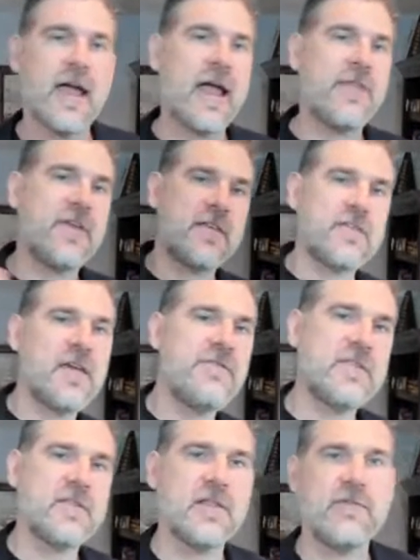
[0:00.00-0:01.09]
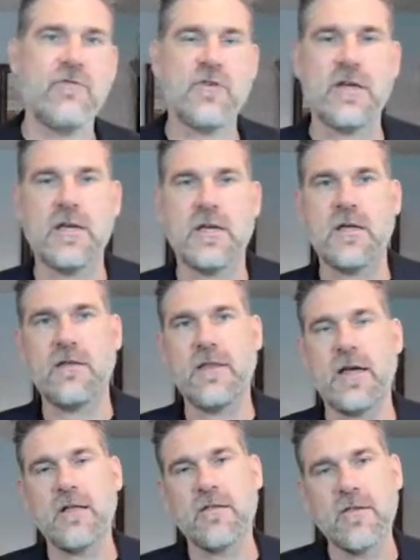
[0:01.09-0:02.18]
and their service delivery in their
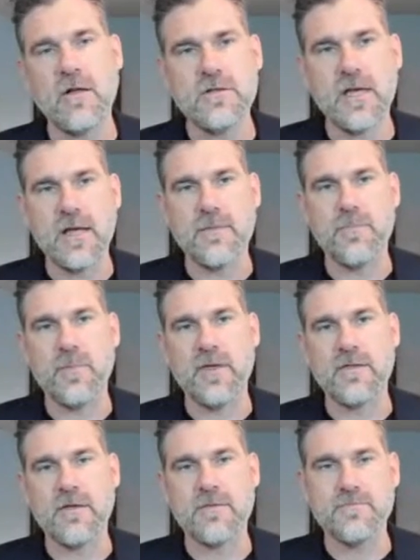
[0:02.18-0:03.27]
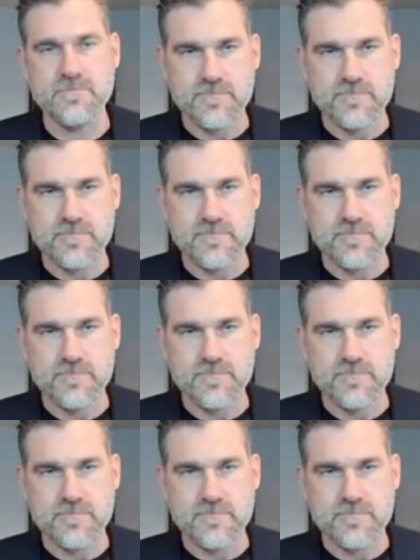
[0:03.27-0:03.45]
consulting business.